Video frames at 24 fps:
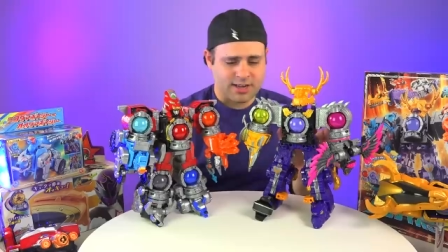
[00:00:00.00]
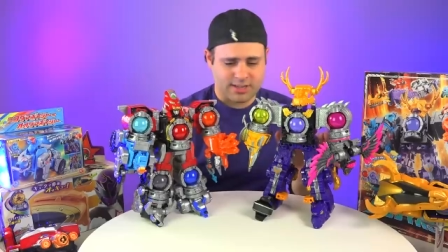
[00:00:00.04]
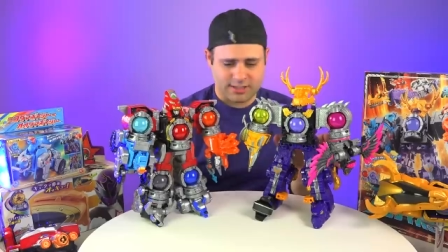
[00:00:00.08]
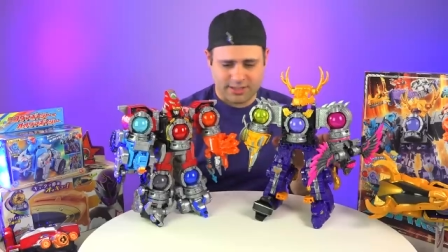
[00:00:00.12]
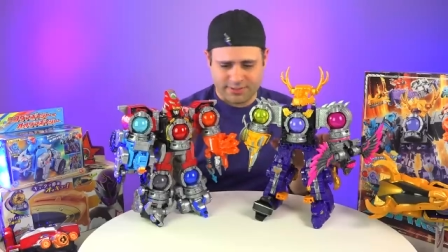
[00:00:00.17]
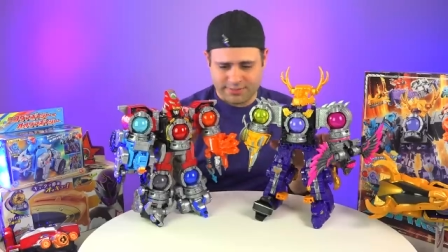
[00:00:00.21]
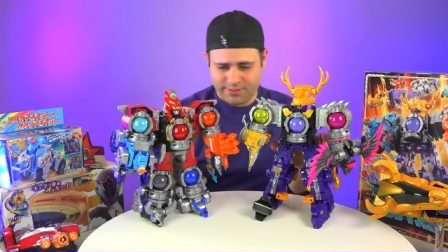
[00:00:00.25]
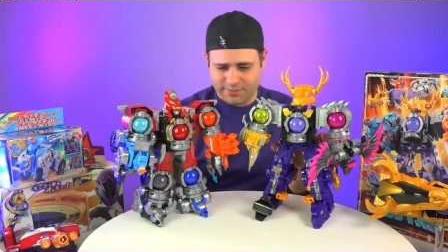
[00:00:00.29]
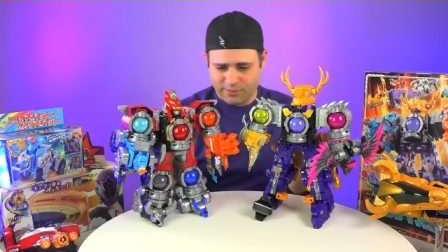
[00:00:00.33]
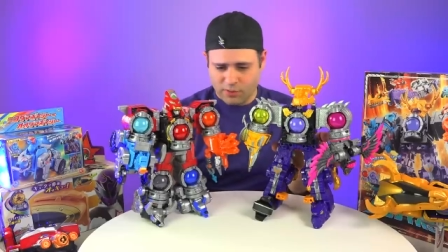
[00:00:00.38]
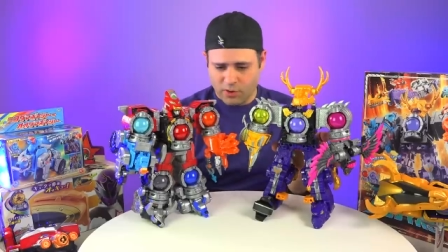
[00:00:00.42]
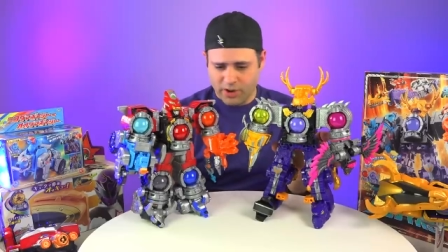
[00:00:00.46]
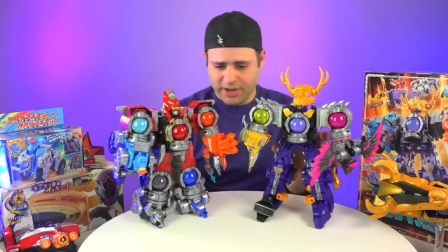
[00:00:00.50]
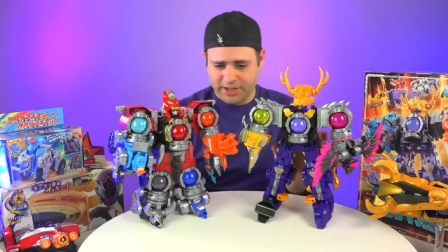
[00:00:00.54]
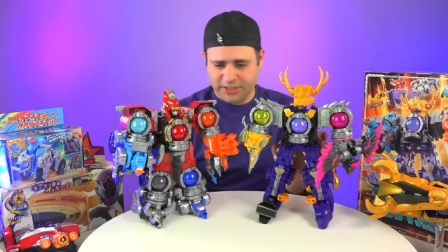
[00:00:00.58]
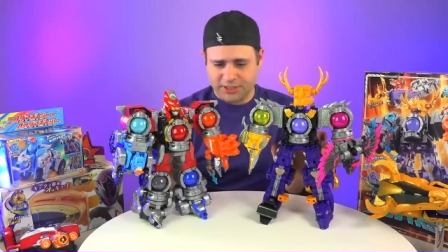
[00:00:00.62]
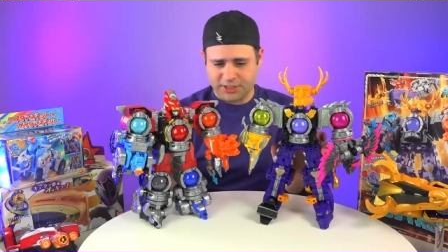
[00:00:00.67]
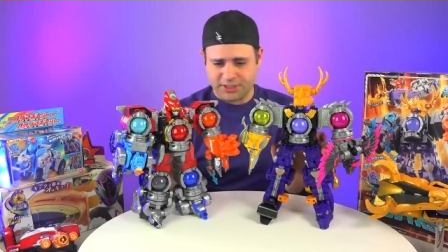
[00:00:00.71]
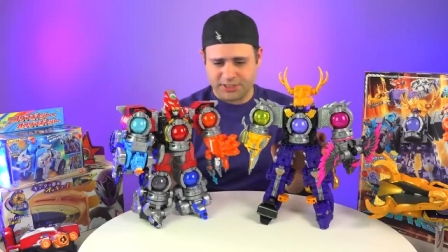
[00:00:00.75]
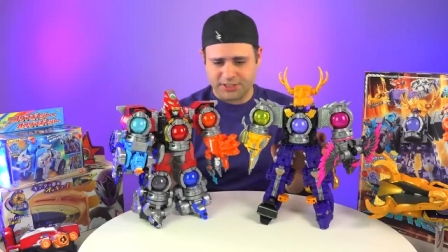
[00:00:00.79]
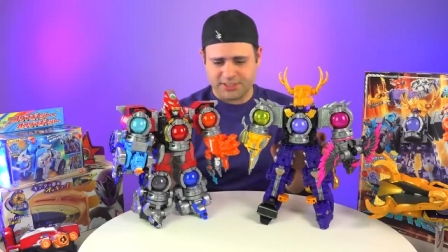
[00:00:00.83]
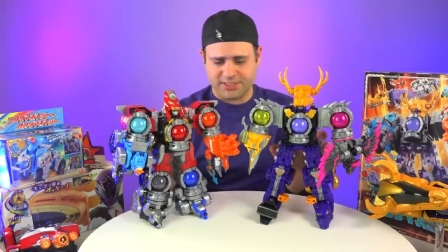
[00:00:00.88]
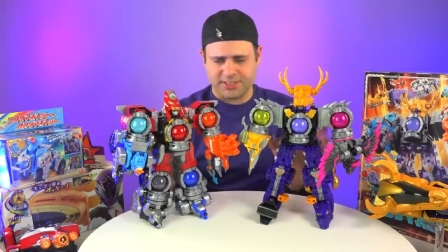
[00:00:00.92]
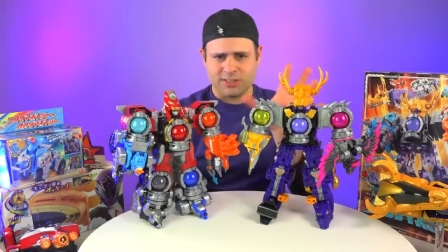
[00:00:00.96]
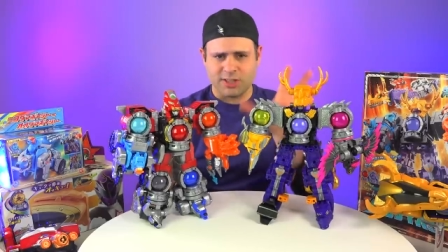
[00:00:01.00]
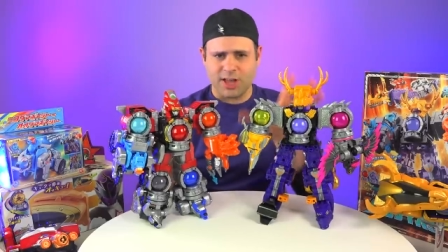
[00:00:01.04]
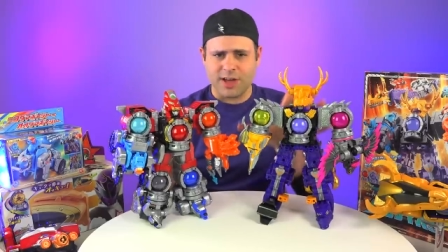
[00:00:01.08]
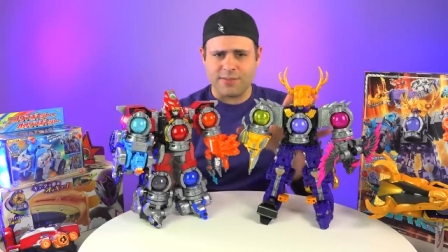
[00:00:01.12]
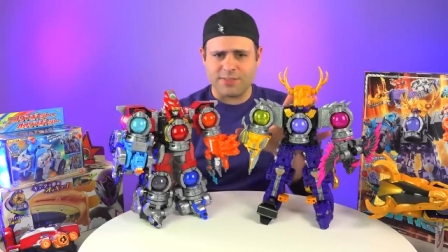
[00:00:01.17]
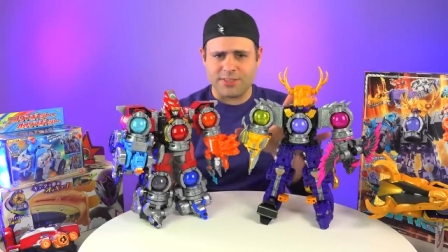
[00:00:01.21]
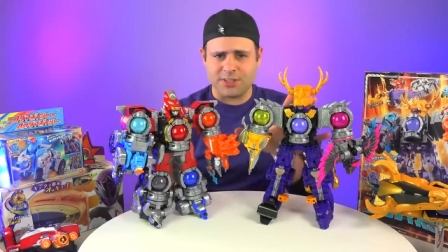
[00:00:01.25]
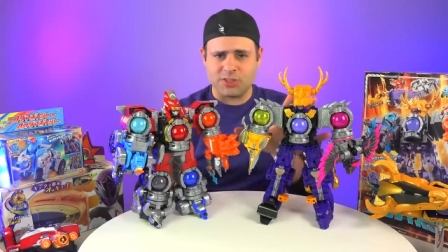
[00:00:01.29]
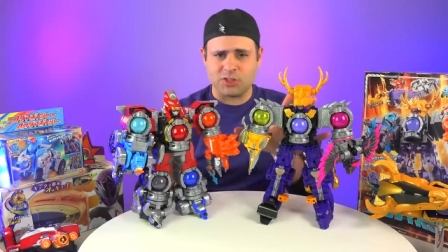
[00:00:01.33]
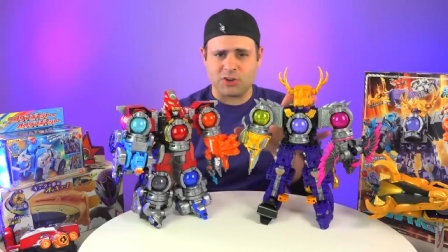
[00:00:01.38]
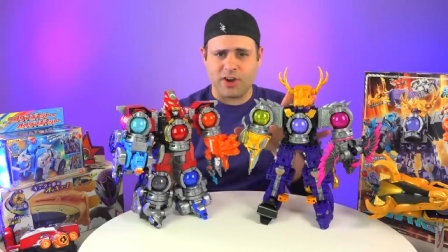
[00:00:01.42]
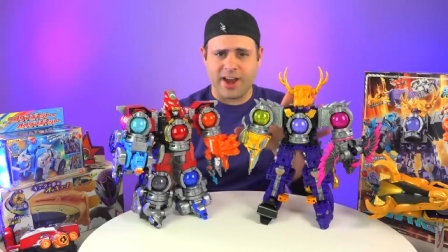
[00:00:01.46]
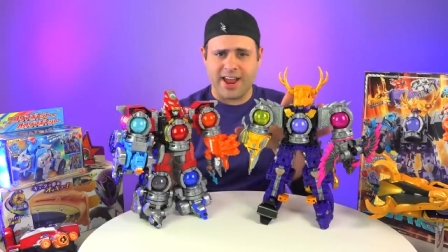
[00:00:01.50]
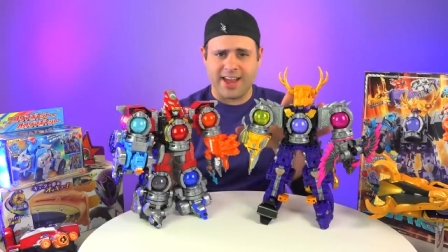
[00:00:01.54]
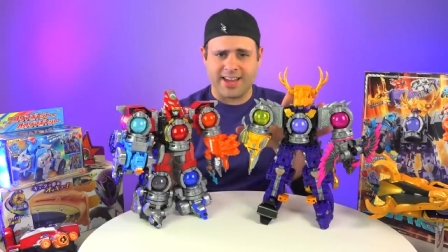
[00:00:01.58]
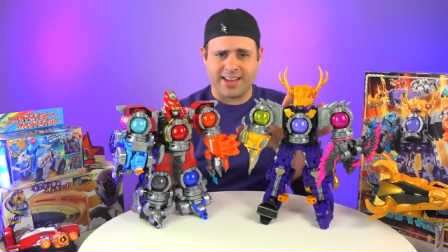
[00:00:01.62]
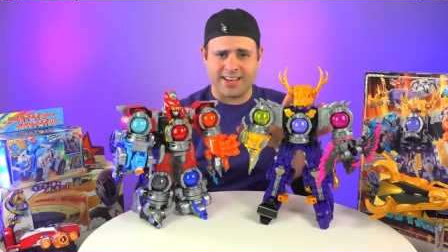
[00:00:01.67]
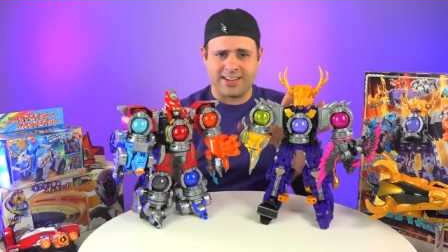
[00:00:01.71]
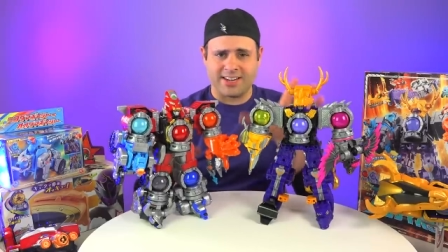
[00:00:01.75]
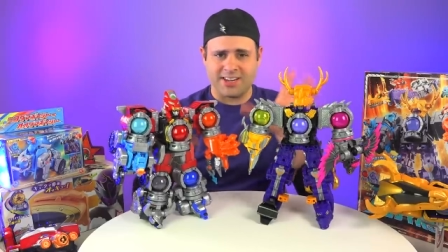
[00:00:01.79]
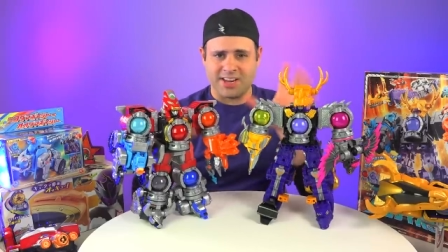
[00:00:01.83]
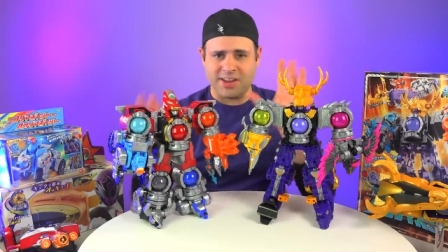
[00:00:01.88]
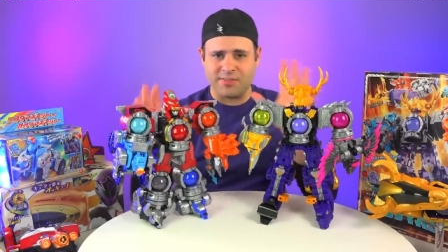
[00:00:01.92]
I love the Voyagers. Love the Dragon,